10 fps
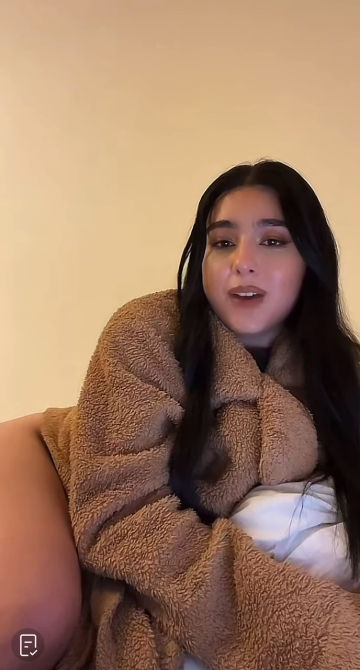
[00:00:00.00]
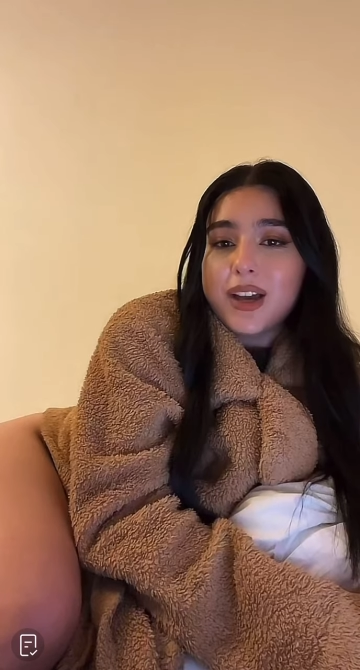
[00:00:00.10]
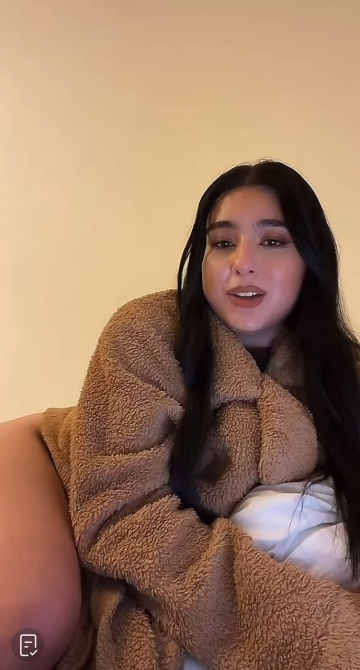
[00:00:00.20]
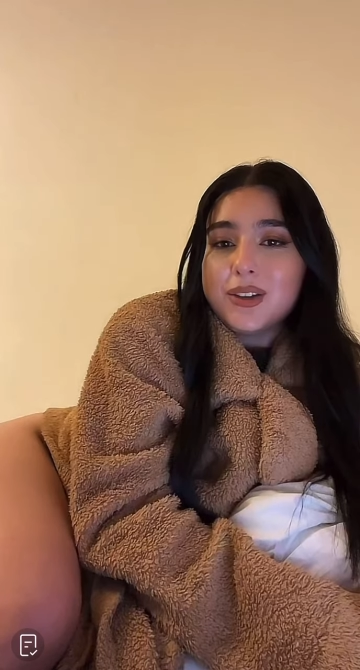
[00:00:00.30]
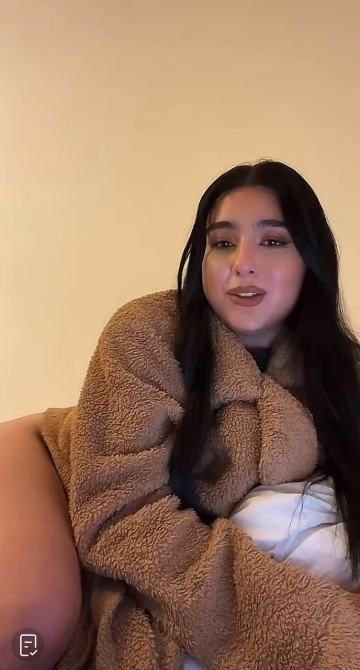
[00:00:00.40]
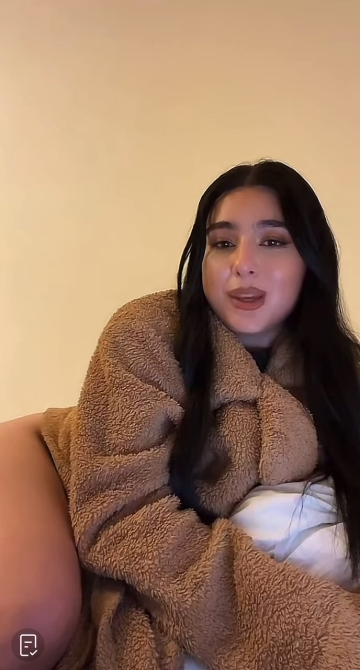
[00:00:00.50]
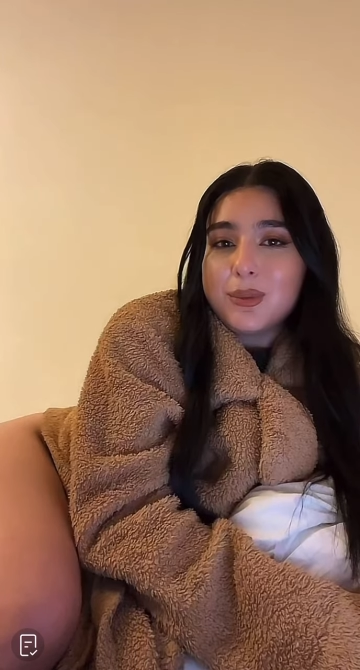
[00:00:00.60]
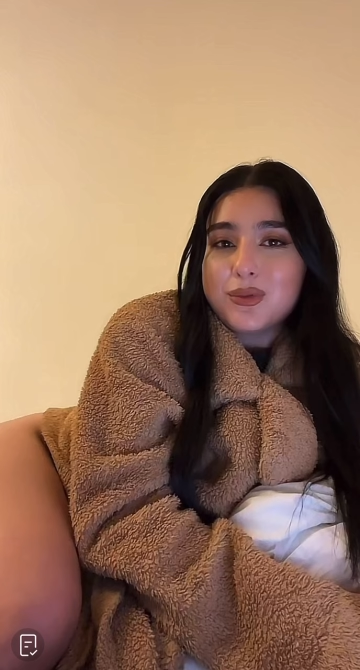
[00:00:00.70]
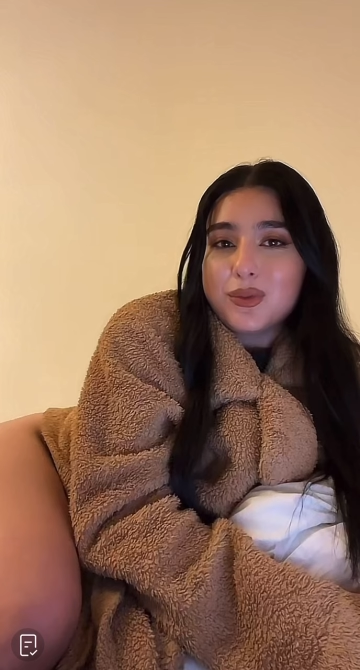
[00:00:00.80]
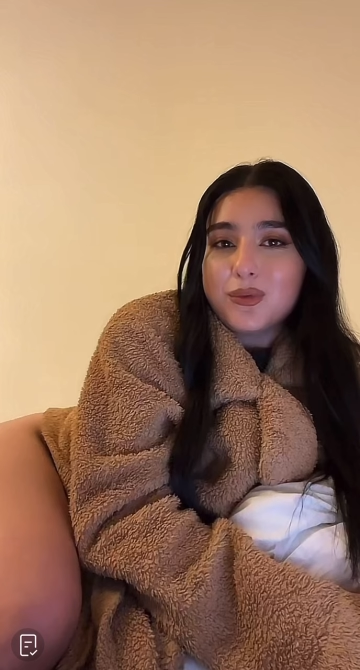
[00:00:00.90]
Thank you so
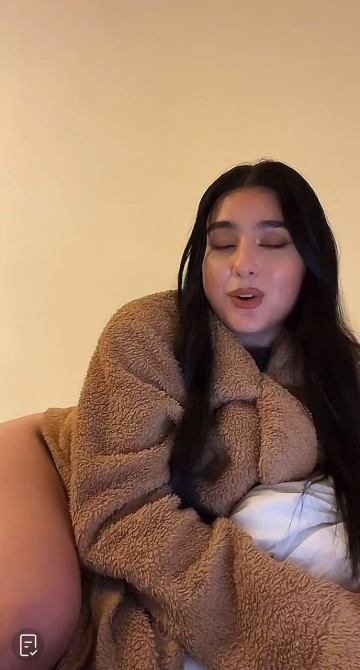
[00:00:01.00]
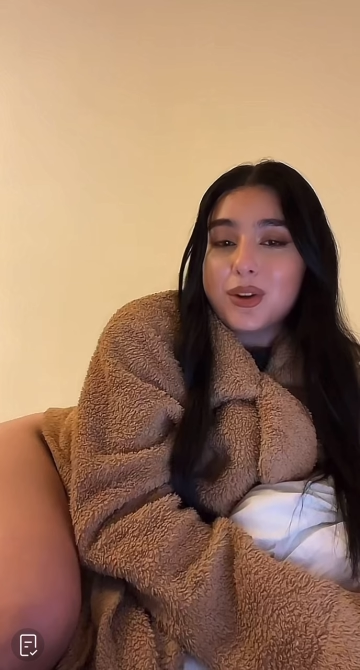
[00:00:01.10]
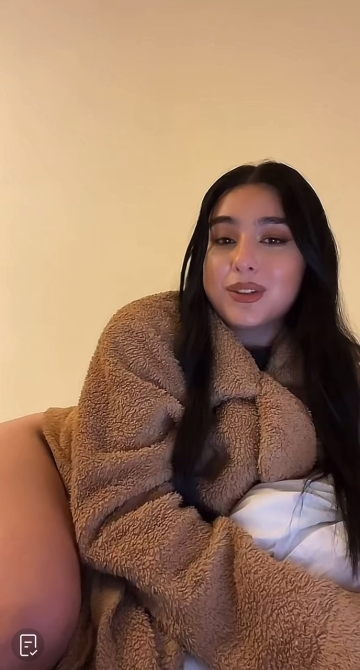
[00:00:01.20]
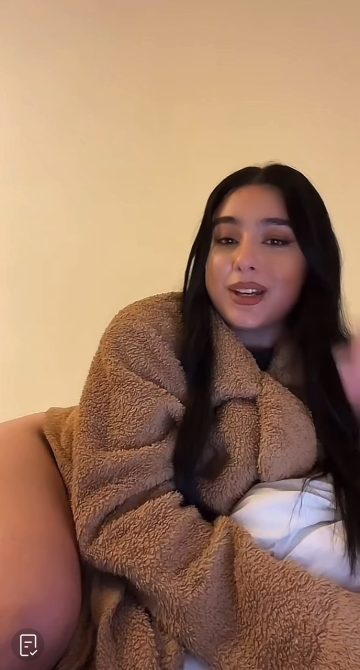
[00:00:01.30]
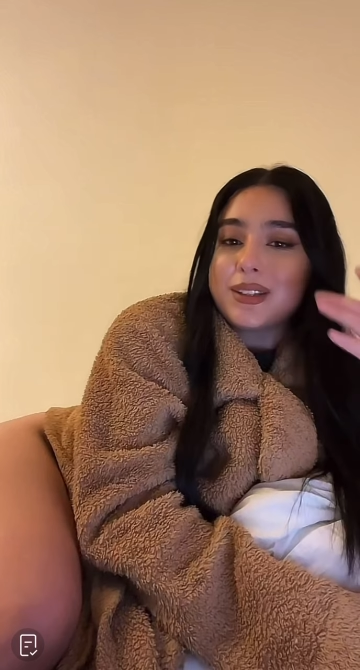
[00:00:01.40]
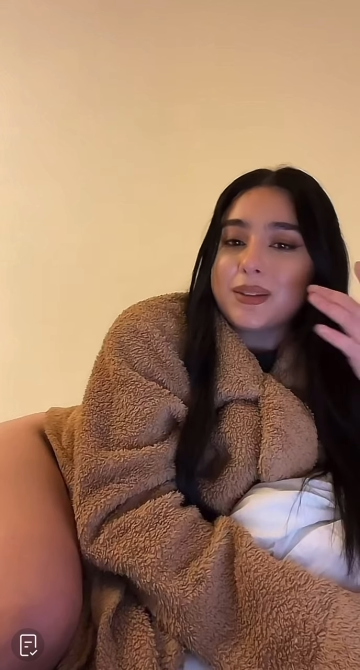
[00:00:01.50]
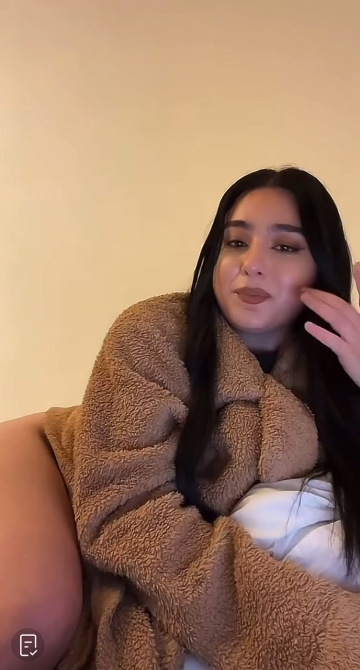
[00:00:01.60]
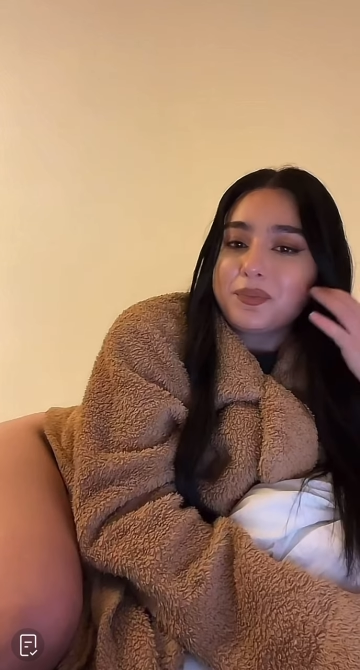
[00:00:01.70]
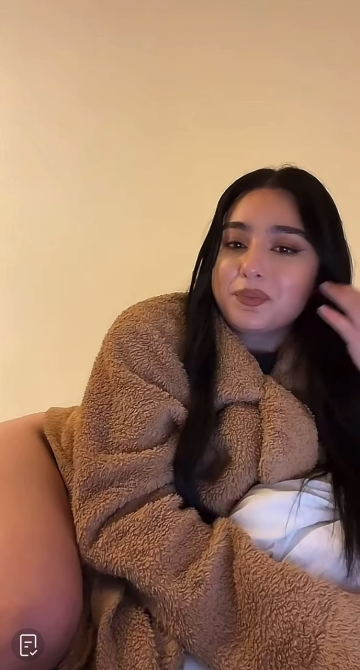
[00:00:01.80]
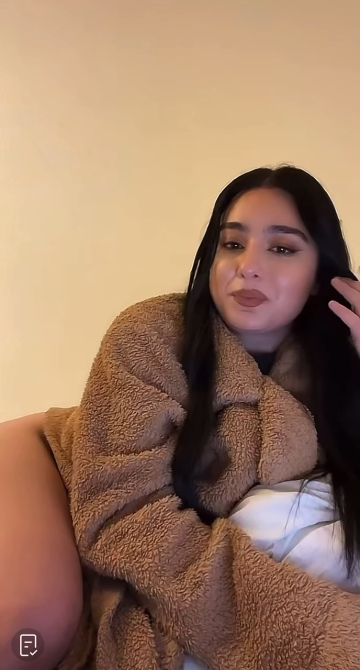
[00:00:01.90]
much for the
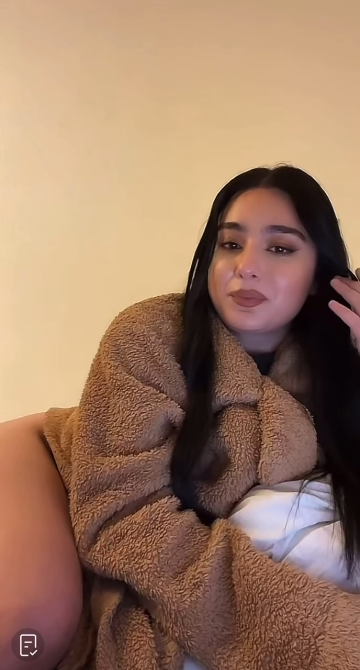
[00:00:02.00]
roses.